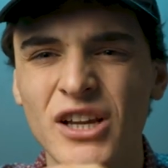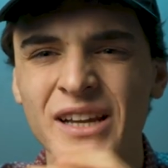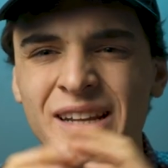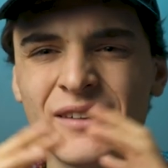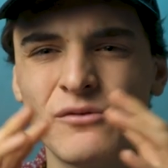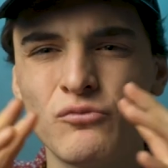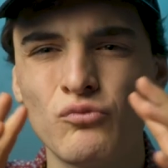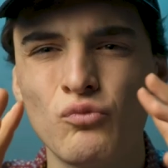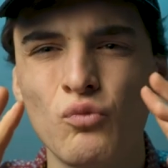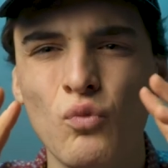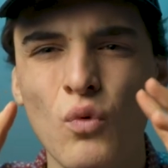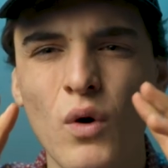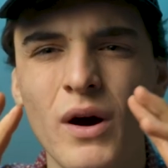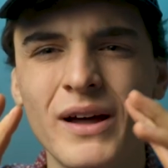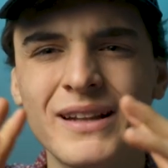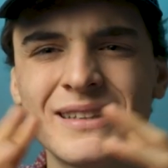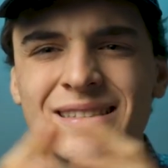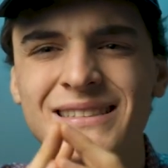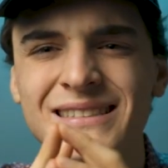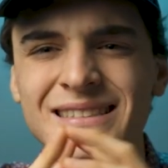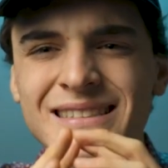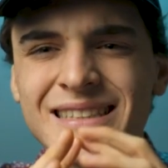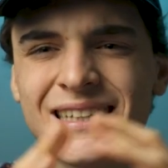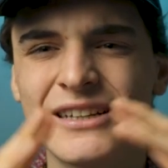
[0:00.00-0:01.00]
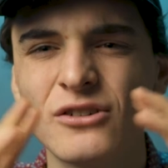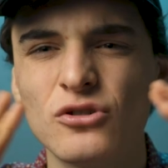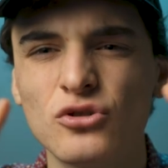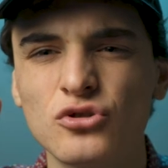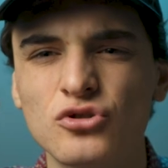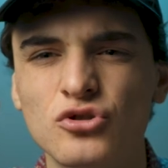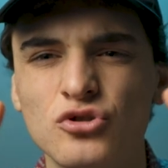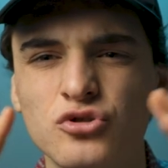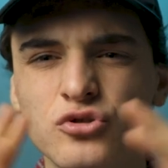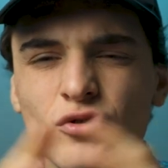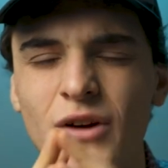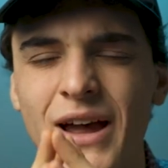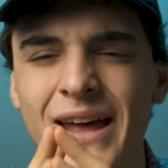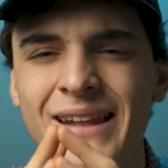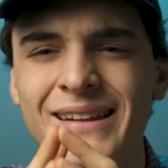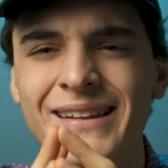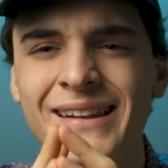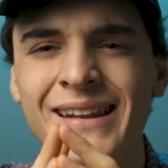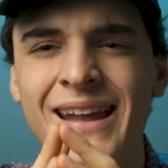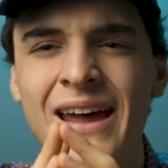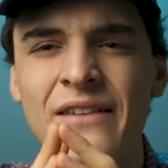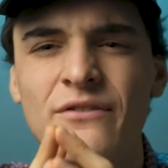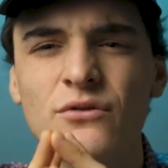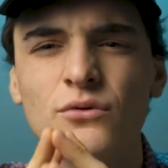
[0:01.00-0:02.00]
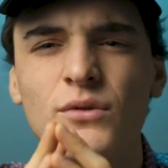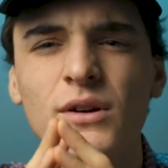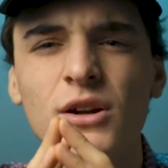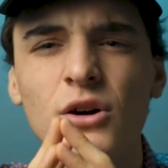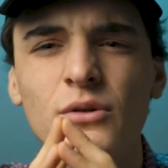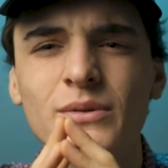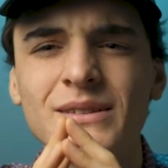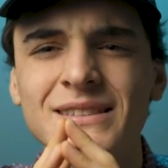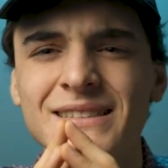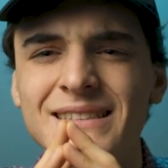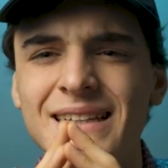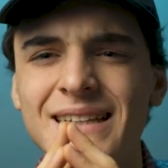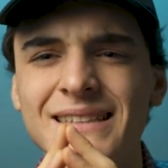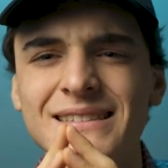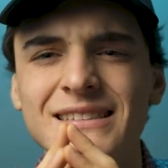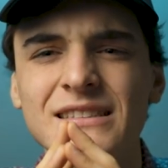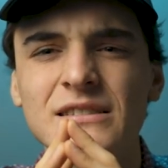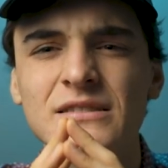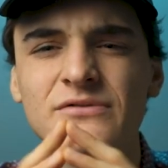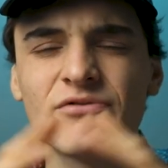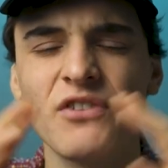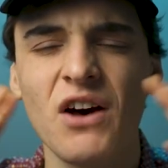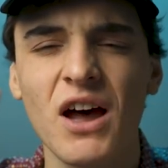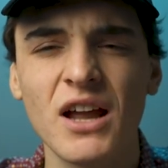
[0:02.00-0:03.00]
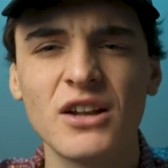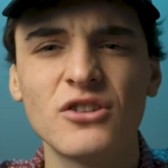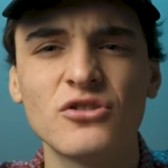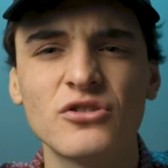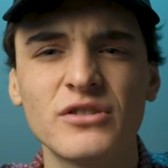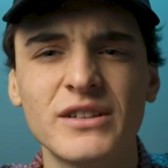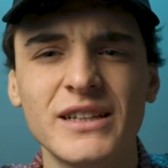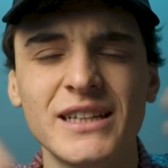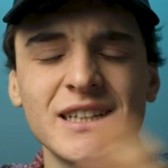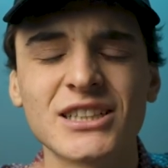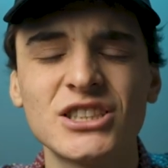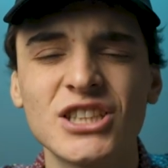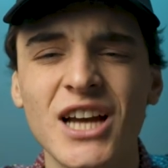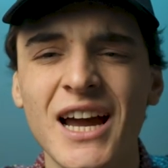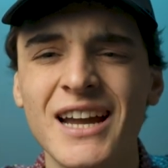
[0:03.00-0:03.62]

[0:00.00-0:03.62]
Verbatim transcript: in one single trend and everyone always says is find your niche.